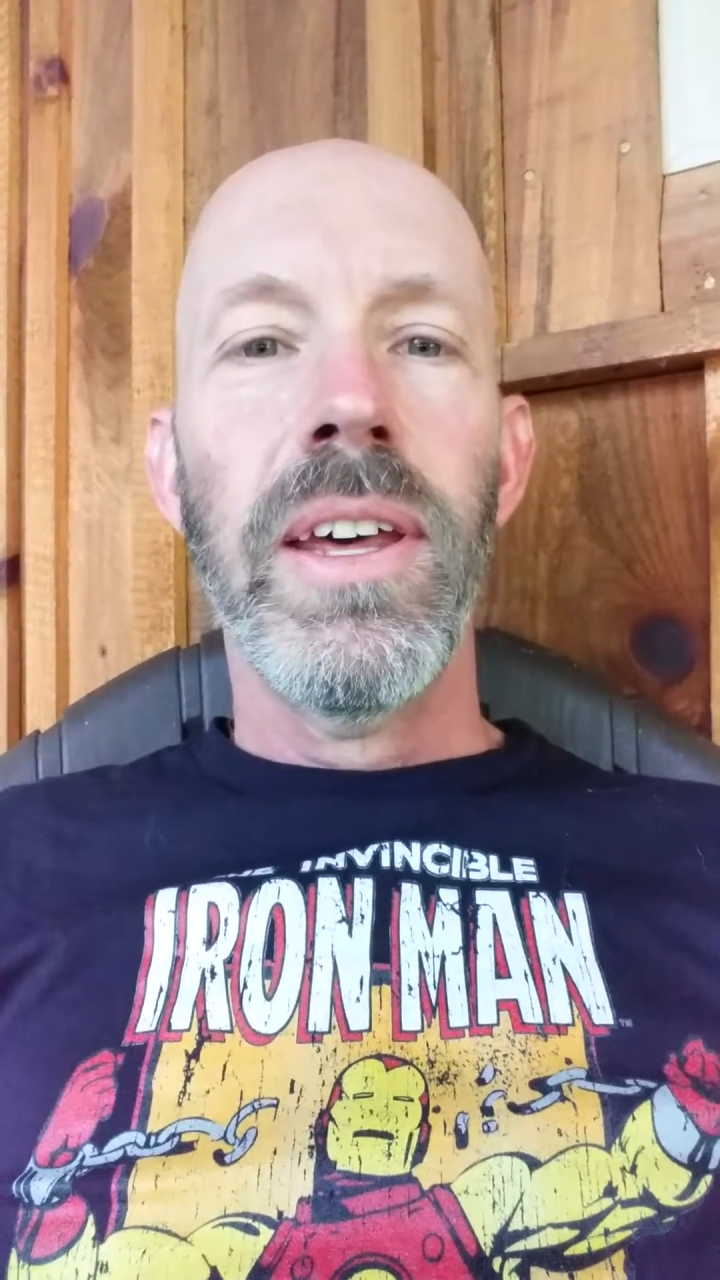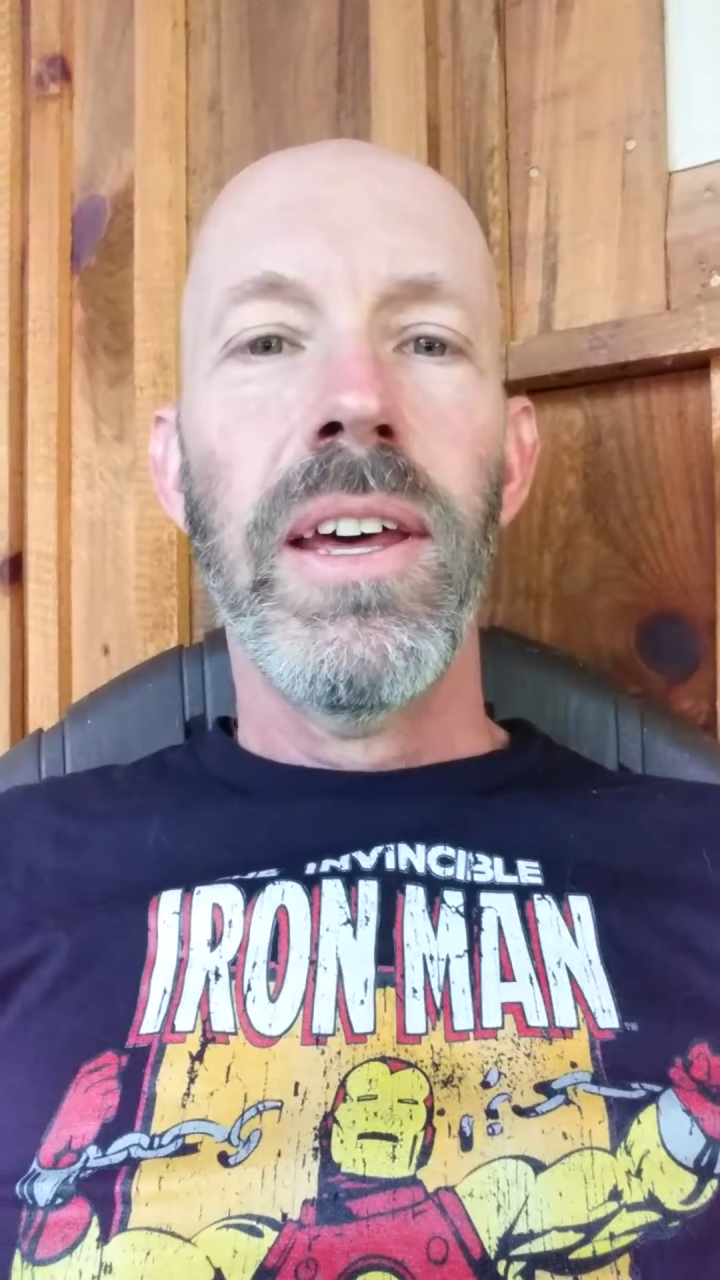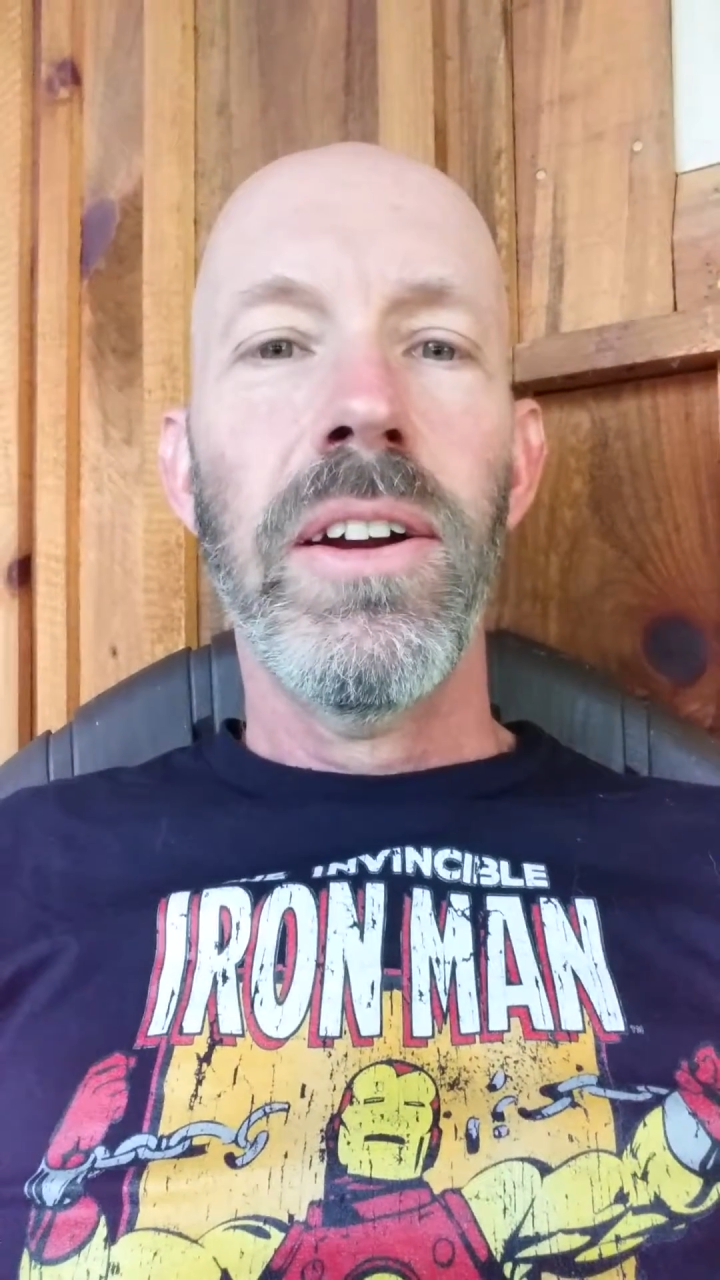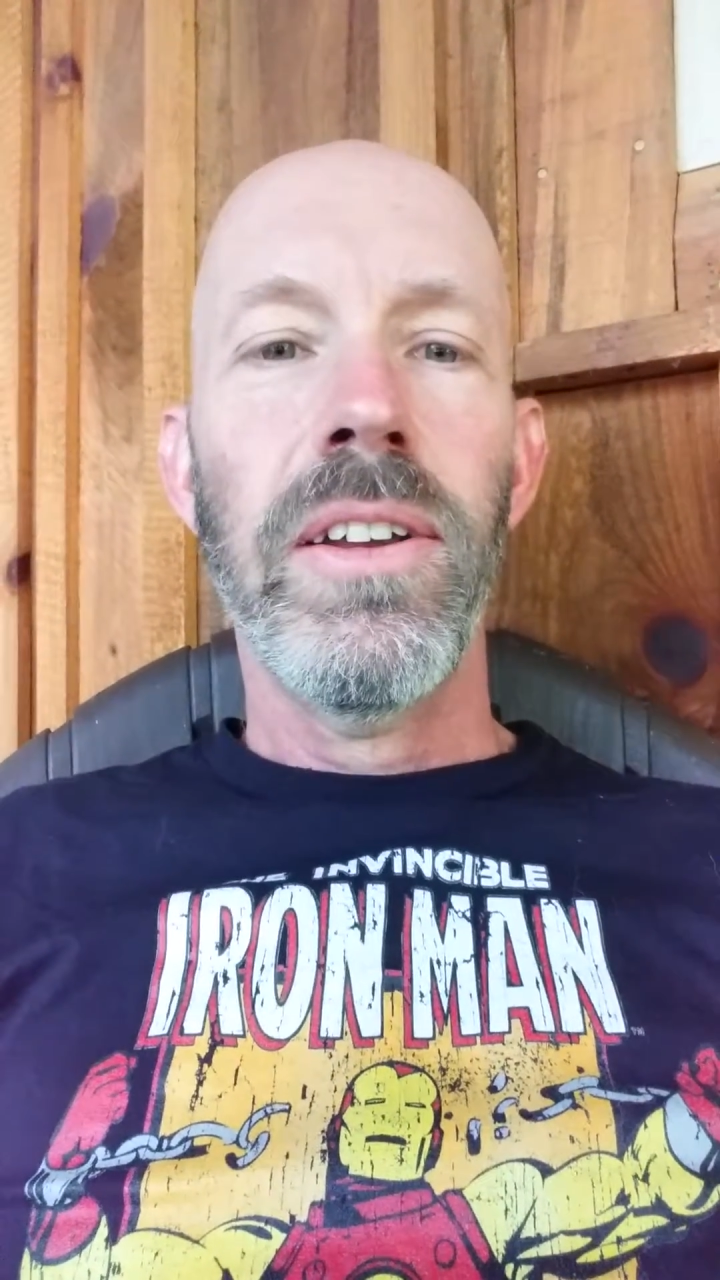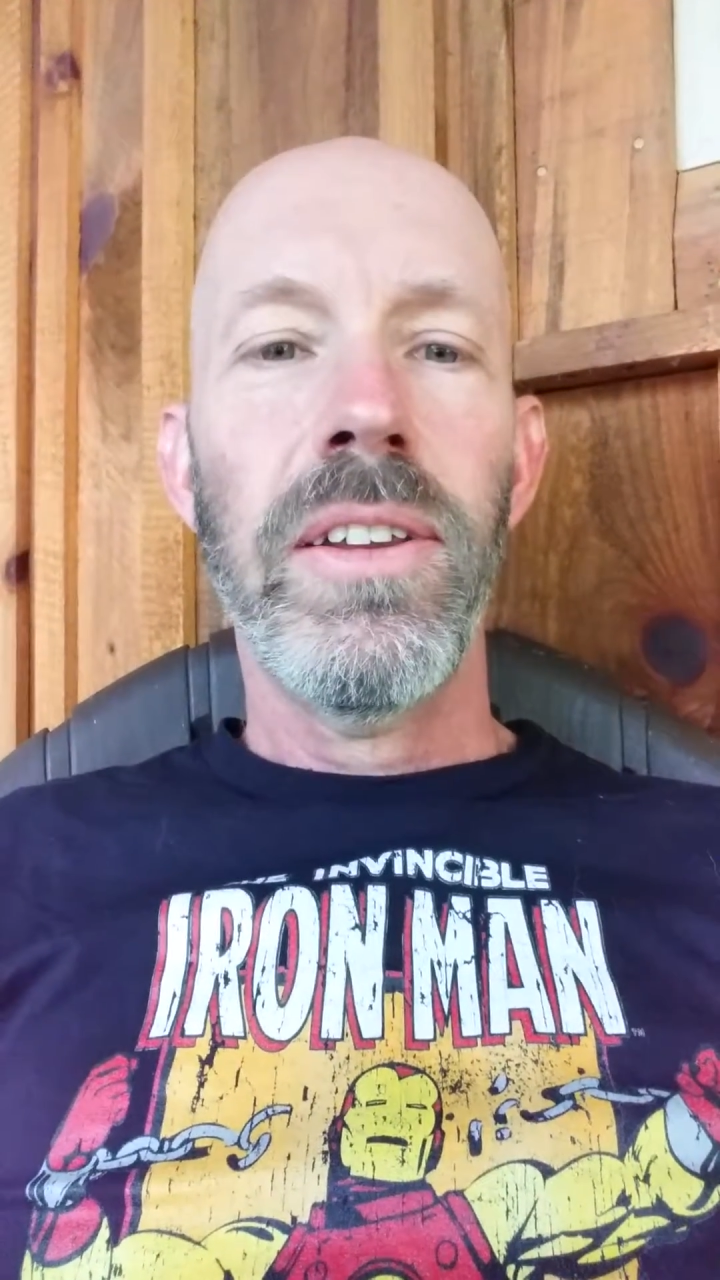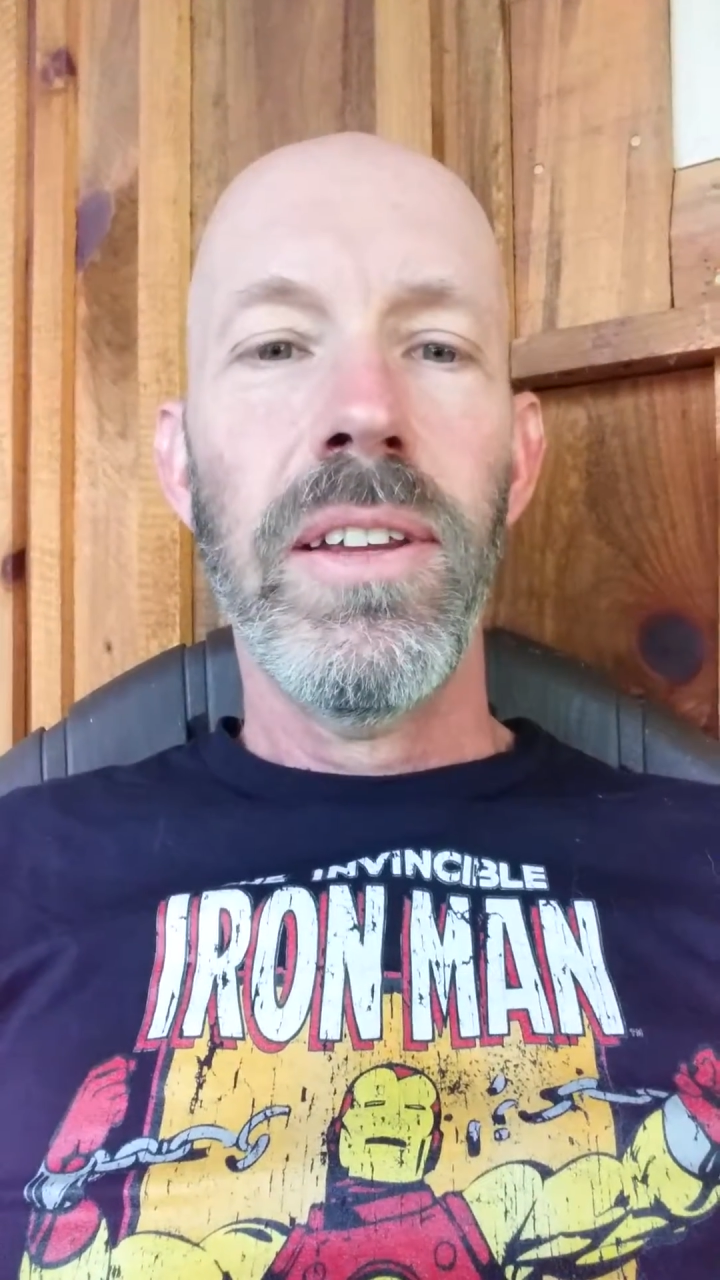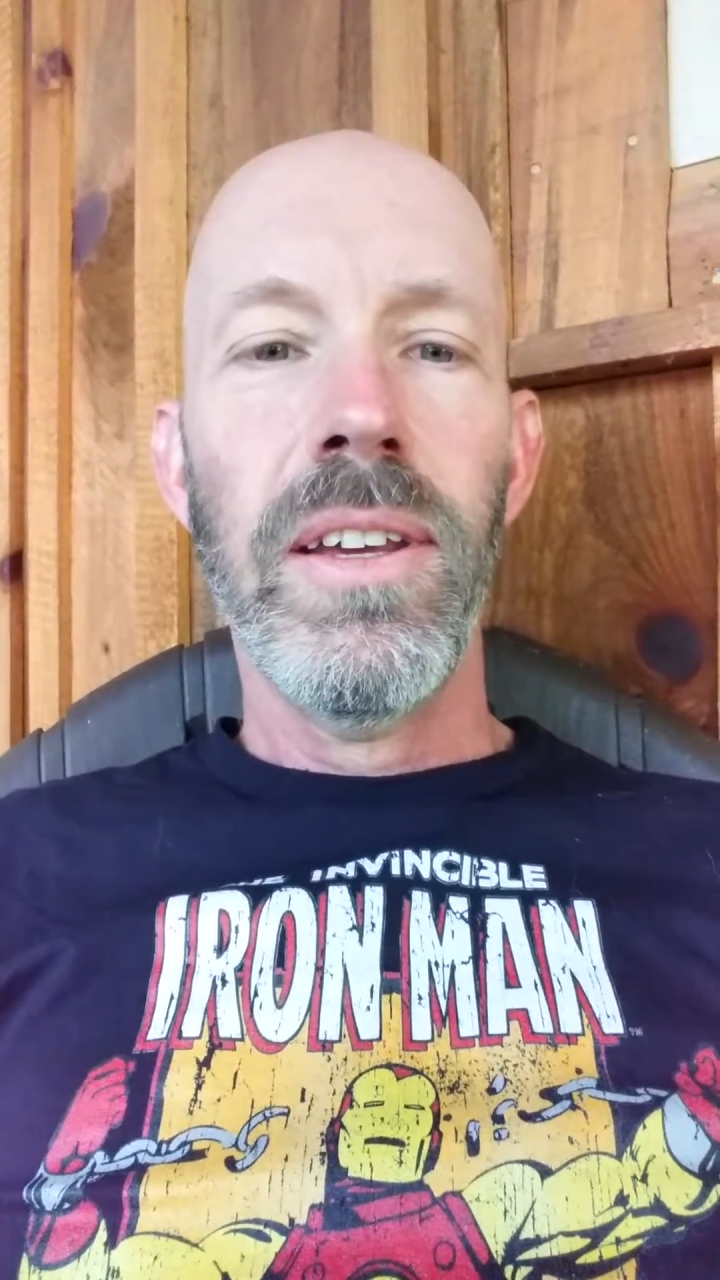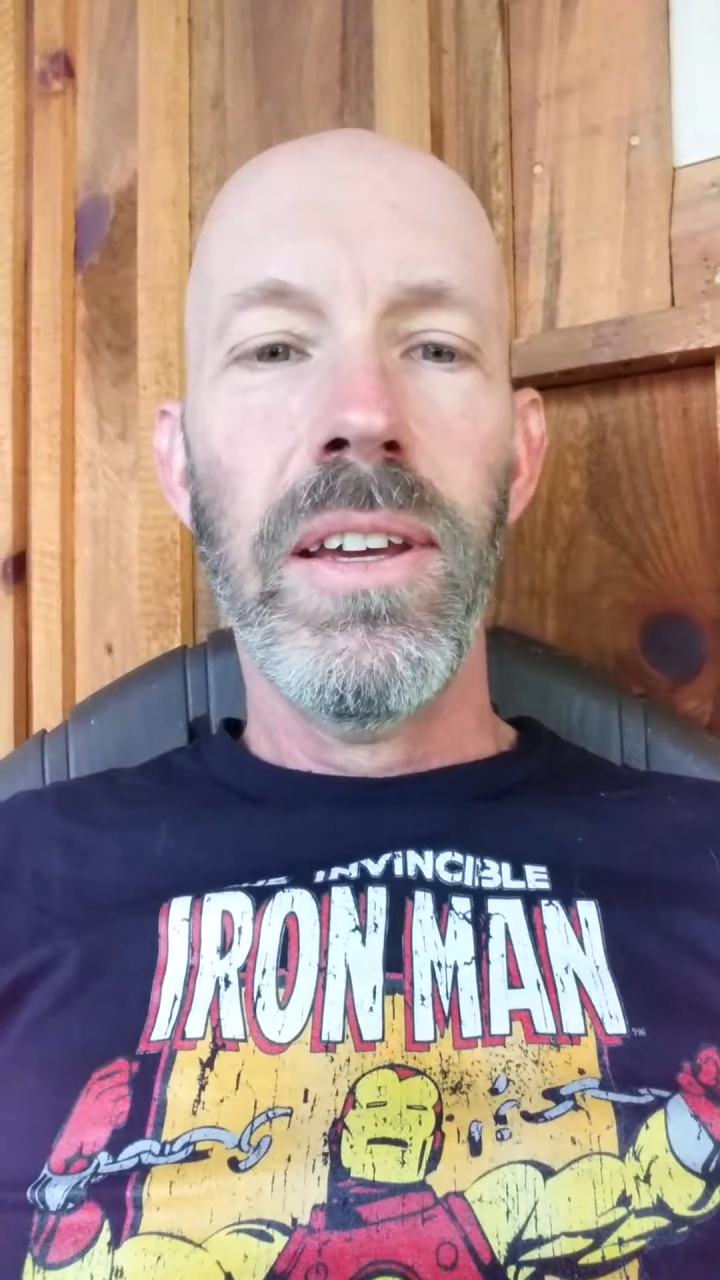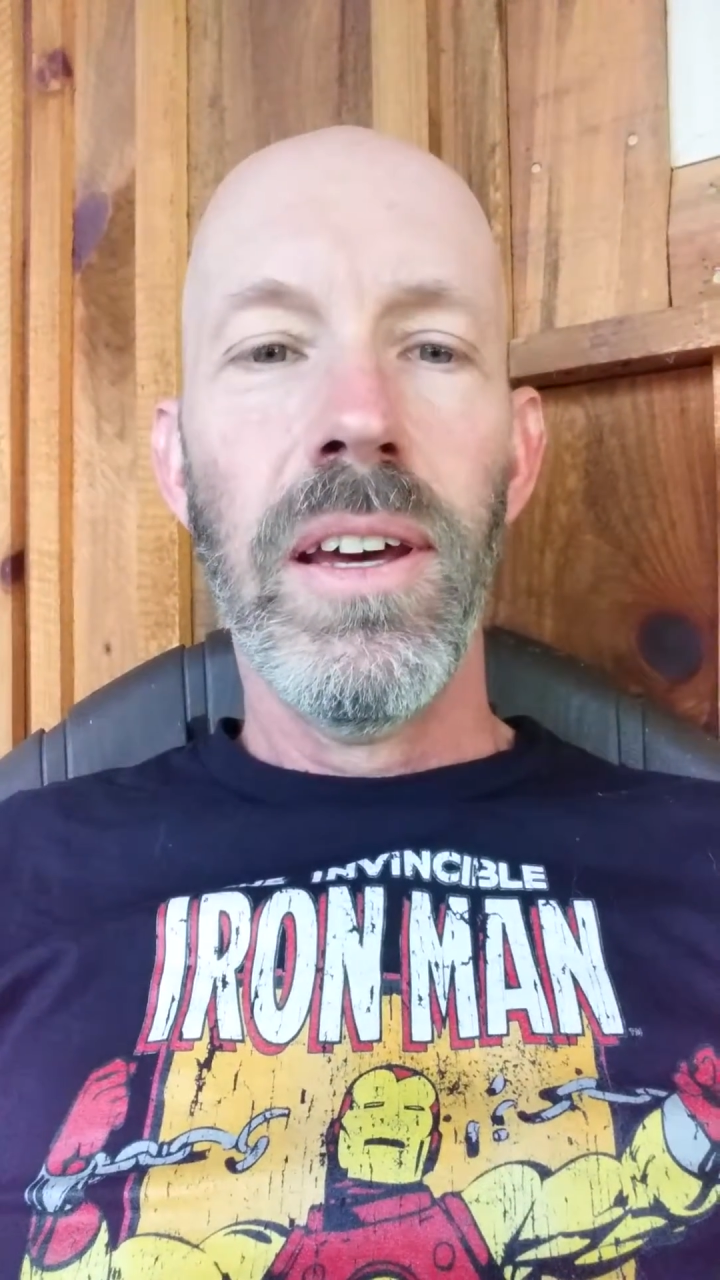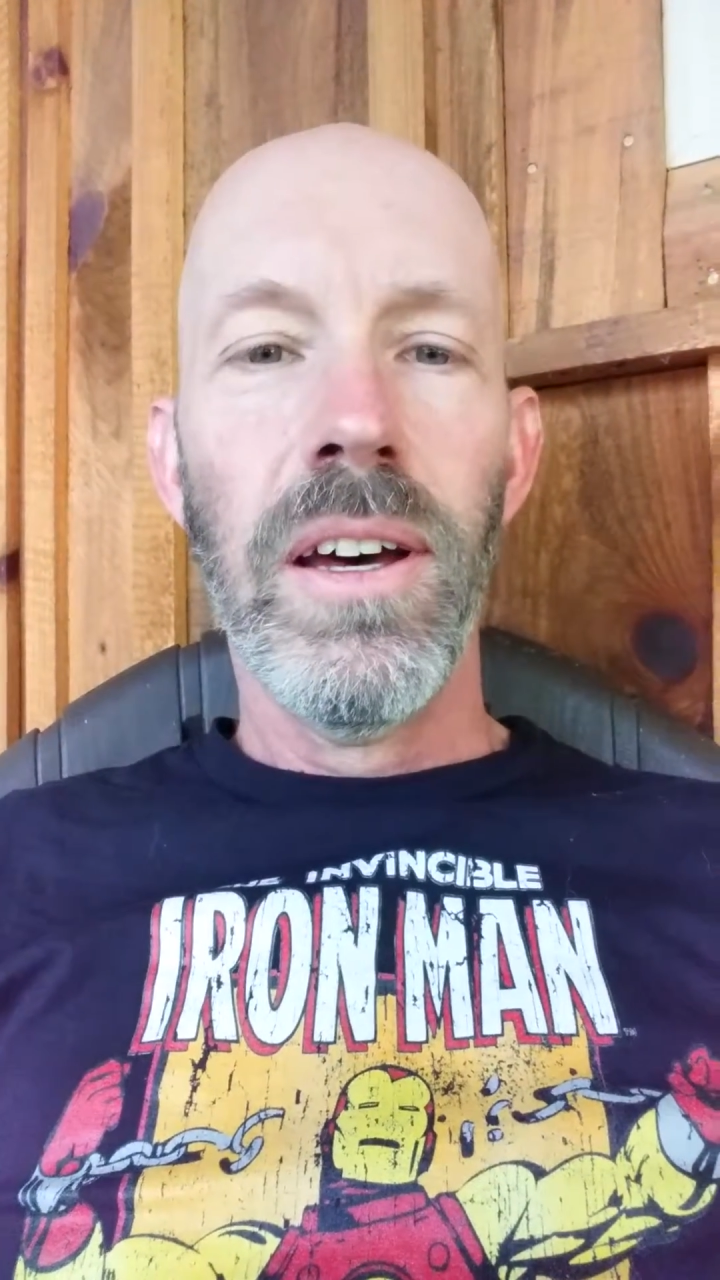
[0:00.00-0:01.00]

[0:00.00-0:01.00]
Heresy